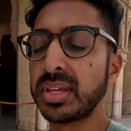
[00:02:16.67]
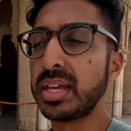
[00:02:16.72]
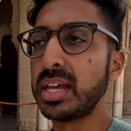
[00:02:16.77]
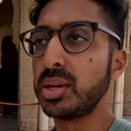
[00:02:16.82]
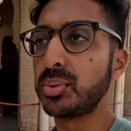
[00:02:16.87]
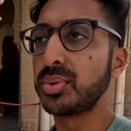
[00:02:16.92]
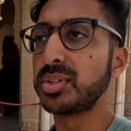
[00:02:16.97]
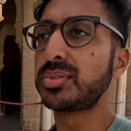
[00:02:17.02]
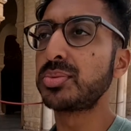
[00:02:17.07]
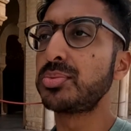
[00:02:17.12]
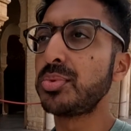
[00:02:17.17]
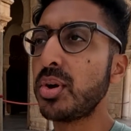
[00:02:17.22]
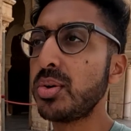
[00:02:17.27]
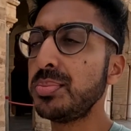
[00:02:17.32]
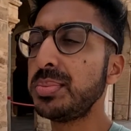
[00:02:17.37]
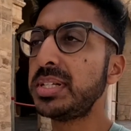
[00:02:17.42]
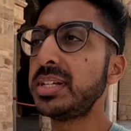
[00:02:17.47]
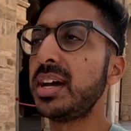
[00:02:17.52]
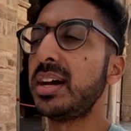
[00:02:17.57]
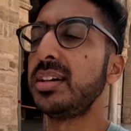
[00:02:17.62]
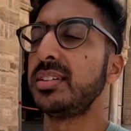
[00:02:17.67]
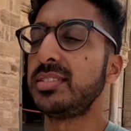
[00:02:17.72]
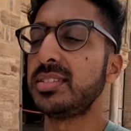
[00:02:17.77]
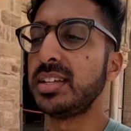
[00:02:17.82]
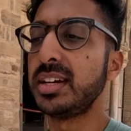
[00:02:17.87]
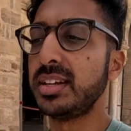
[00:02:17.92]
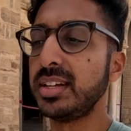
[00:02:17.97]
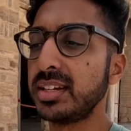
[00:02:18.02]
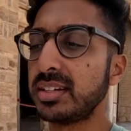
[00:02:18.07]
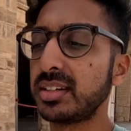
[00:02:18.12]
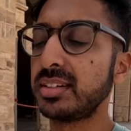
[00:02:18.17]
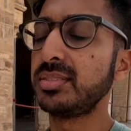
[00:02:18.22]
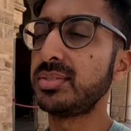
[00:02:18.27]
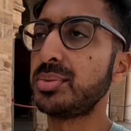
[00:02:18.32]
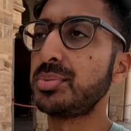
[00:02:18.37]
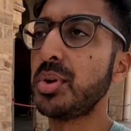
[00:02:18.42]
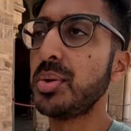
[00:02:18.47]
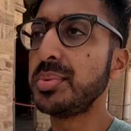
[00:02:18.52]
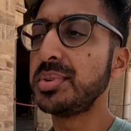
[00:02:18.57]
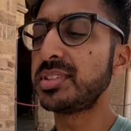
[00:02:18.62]
It was the Roman aesthetic, the
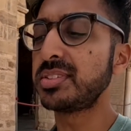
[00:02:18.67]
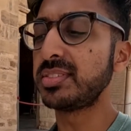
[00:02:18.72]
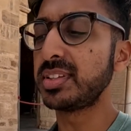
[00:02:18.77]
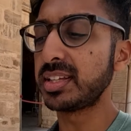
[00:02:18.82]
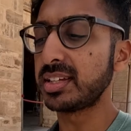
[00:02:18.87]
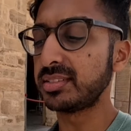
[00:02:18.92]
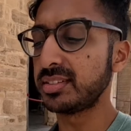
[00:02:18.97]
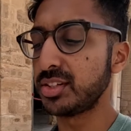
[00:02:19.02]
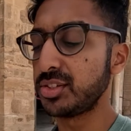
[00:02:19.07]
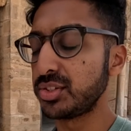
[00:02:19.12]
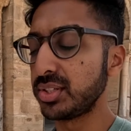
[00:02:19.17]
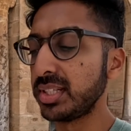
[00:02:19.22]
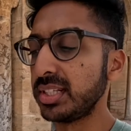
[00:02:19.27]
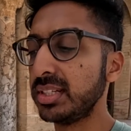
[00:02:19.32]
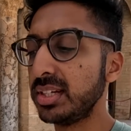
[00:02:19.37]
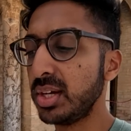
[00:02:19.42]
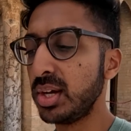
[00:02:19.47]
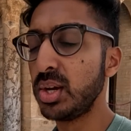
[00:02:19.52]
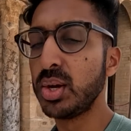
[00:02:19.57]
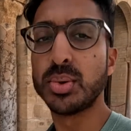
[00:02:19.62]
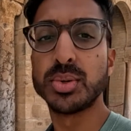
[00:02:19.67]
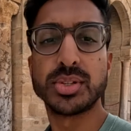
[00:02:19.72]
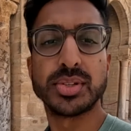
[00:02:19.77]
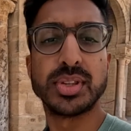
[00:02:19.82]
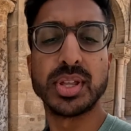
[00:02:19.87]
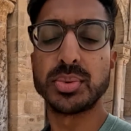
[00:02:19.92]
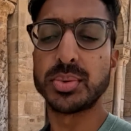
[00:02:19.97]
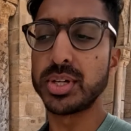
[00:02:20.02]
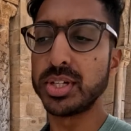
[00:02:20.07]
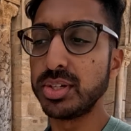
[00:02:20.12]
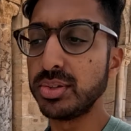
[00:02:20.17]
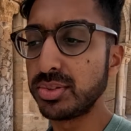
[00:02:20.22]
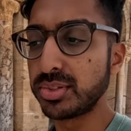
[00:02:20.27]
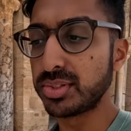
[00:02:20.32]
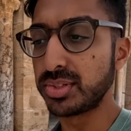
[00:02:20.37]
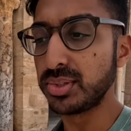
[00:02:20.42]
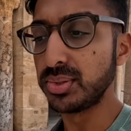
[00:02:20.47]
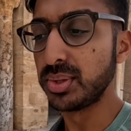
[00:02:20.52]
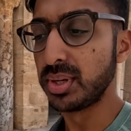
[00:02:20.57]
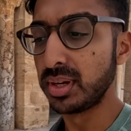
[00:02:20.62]
Roman civilization, which they were used
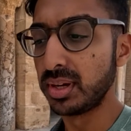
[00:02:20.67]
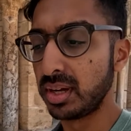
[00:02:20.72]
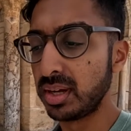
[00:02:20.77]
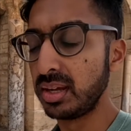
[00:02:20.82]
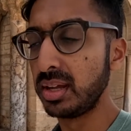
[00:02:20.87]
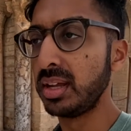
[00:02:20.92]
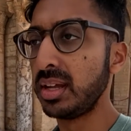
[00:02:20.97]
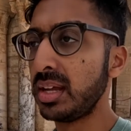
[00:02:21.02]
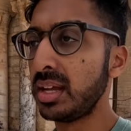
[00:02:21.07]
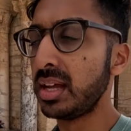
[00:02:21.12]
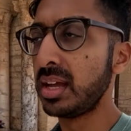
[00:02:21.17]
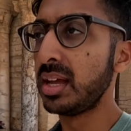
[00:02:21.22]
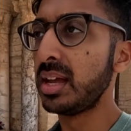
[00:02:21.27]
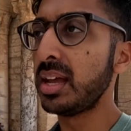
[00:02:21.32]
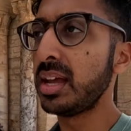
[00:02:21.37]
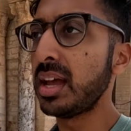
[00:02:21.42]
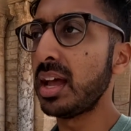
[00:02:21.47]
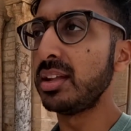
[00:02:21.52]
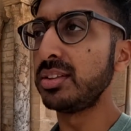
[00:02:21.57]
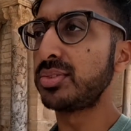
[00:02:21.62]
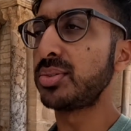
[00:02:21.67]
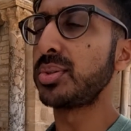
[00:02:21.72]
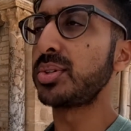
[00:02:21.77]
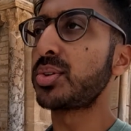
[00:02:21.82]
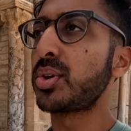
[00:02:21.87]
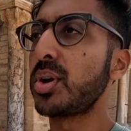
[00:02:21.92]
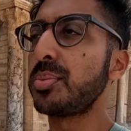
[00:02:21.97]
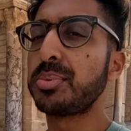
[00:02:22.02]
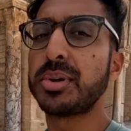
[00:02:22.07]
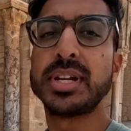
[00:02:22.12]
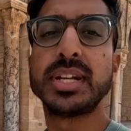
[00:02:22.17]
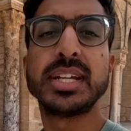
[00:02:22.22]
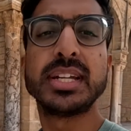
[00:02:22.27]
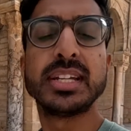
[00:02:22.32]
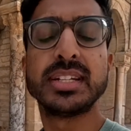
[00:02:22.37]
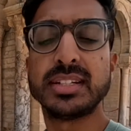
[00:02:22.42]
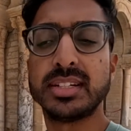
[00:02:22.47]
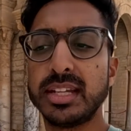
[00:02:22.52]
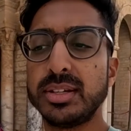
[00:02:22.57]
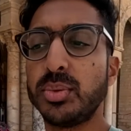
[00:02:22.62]
to. And so incorporating
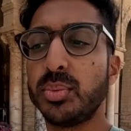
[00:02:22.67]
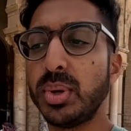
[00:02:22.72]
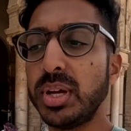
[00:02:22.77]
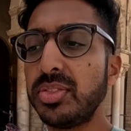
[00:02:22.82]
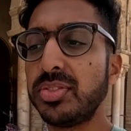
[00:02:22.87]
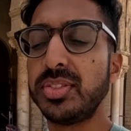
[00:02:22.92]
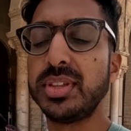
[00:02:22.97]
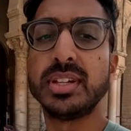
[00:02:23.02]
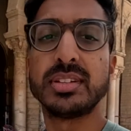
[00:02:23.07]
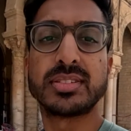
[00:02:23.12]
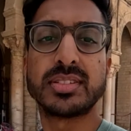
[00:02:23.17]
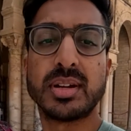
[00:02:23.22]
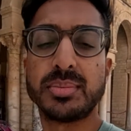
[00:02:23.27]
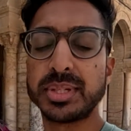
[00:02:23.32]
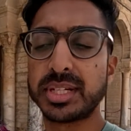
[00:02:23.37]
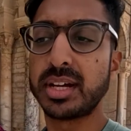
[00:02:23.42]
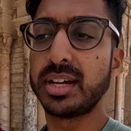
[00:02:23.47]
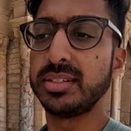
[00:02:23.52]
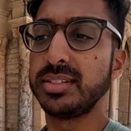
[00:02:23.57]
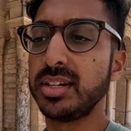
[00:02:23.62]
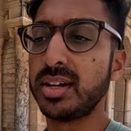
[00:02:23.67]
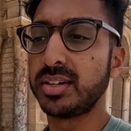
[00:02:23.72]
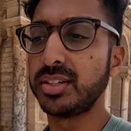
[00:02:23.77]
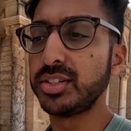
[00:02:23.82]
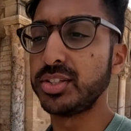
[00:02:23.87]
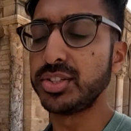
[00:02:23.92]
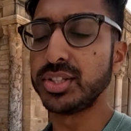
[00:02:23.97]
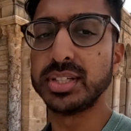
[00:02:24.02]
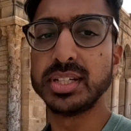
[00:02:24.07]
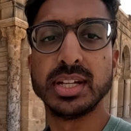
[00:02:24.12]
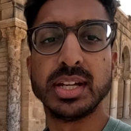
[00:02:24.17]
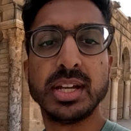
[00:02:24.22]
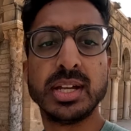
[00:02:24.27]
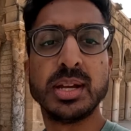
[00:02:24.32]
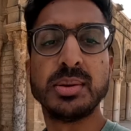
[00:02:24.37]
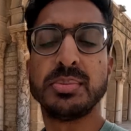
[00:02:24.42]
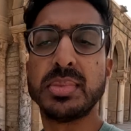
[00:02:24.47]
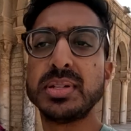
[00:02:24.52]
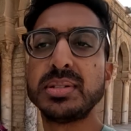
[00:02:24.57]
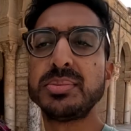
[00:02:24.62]
it with the Islamic ideology
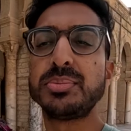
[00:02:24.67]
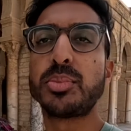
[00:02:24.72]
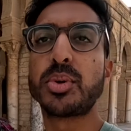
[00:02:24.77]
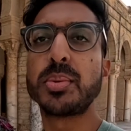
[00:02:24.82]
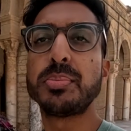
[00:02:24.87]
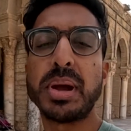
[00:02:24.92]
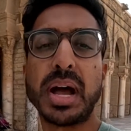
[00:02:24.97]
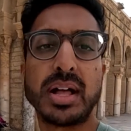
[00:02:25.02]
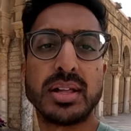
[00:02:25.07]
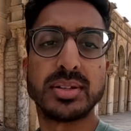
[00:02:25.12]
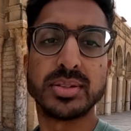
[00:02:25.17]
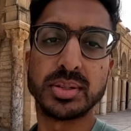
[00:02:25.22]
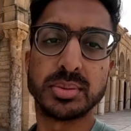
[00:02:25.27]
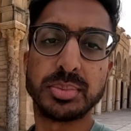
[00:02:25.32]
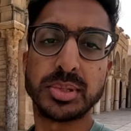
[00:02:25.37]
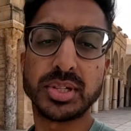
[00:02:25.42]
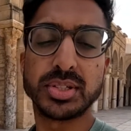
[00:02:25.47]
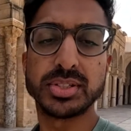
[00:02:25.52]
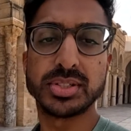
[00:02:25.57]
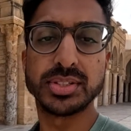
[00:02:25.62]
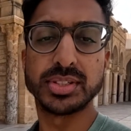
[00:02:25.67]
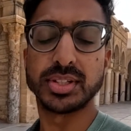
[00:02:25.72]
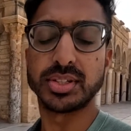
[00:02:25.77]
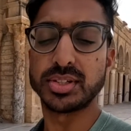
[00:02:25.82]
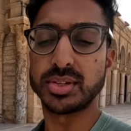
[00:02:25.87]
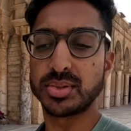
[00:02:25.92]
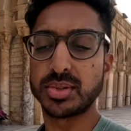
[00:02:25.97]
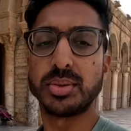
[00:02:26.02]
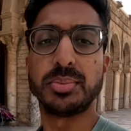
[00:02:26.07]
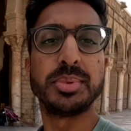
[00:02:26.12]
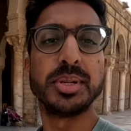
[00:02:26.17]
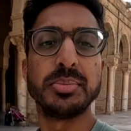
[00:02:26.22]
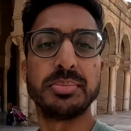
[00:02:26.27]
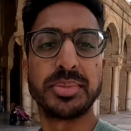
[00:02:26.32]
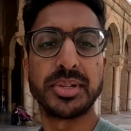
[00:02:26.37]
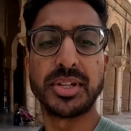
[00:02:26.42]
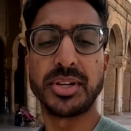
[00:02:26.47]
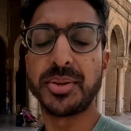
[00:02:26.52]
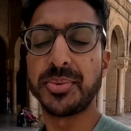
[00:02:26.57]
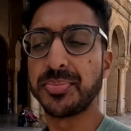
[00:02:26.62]
made it more palatable to the local
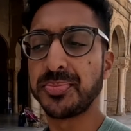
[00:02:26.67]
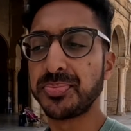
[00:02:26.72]
people.